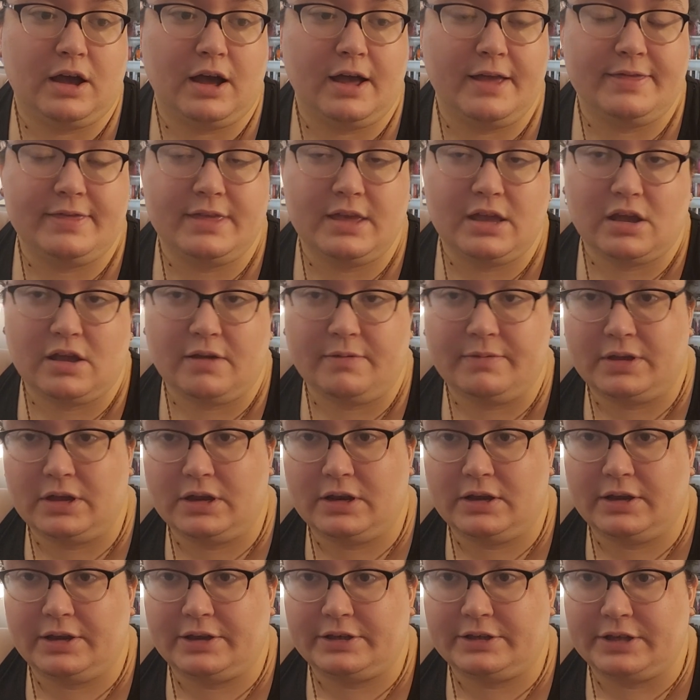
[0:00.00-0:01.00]
think I'm
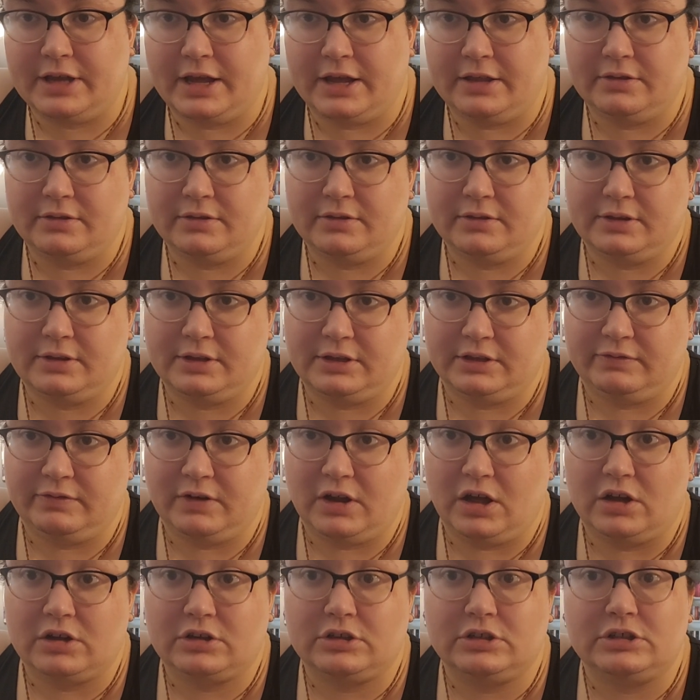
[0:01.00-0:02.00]
gonna extend this
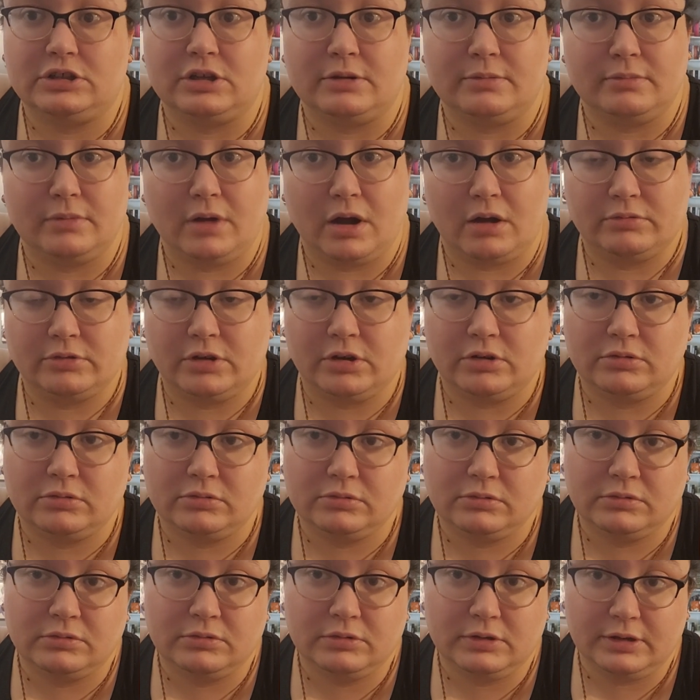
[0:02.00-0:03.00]
vlog to
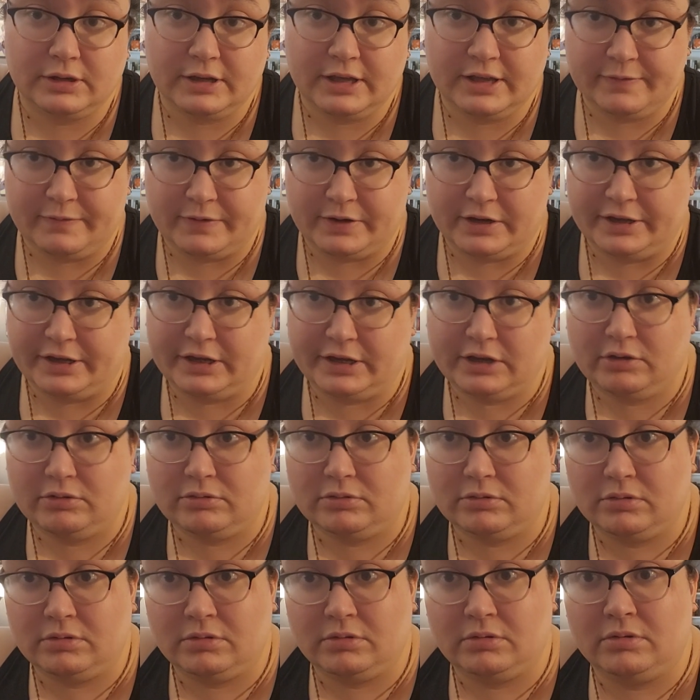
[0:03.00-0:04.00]
tomorrow evening.
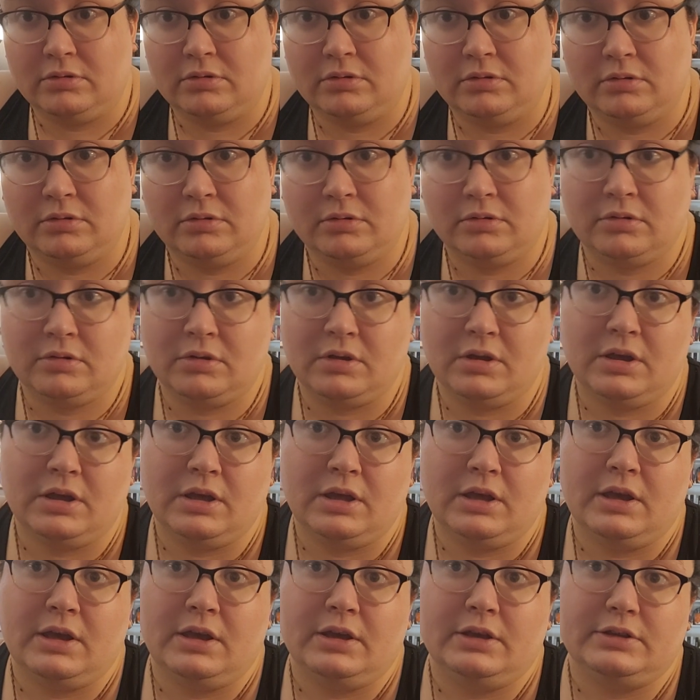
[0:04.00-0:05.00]

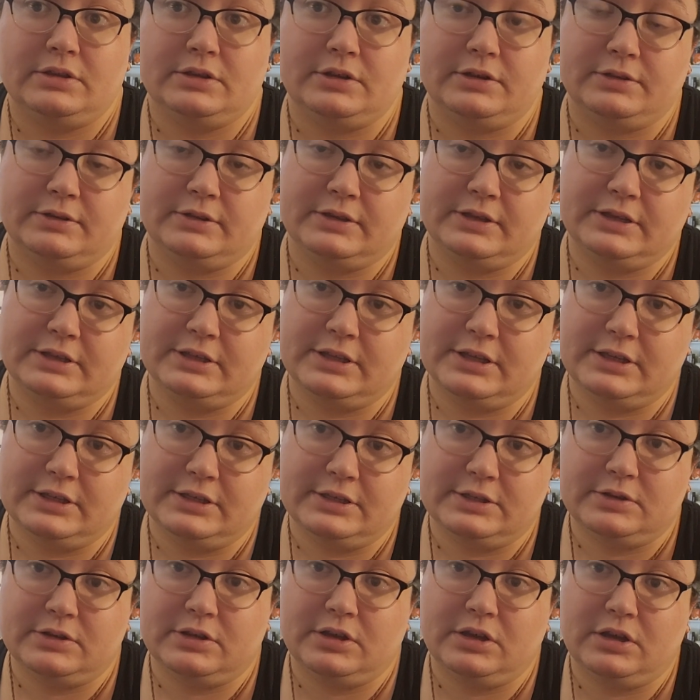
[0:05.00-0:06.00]
So this
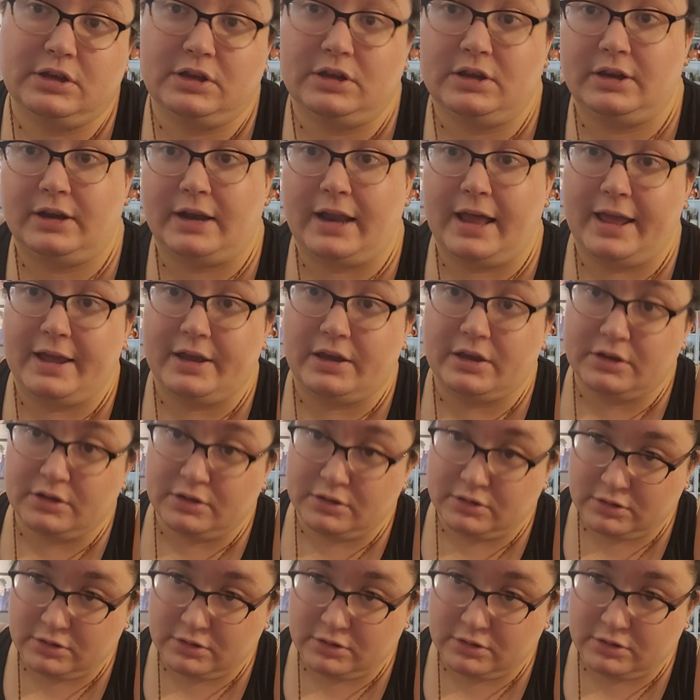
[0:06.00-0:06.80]
is like